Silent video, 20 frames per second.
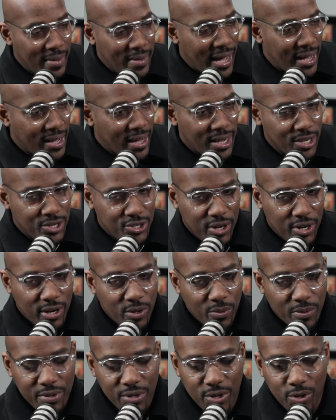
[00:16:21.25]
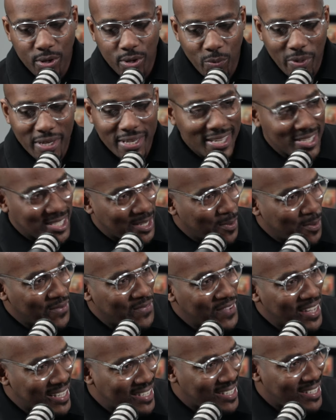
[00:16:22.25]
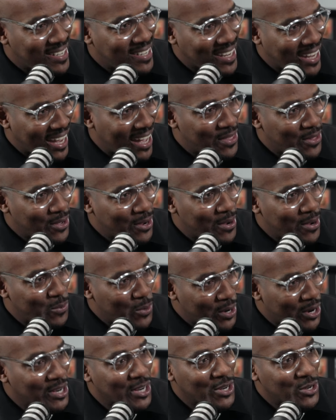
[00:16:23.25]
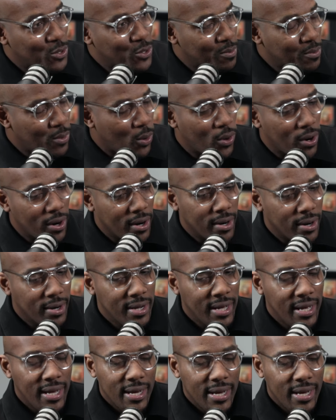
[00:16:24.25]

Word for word: I shared with you, and we did some events together. We're going to do more.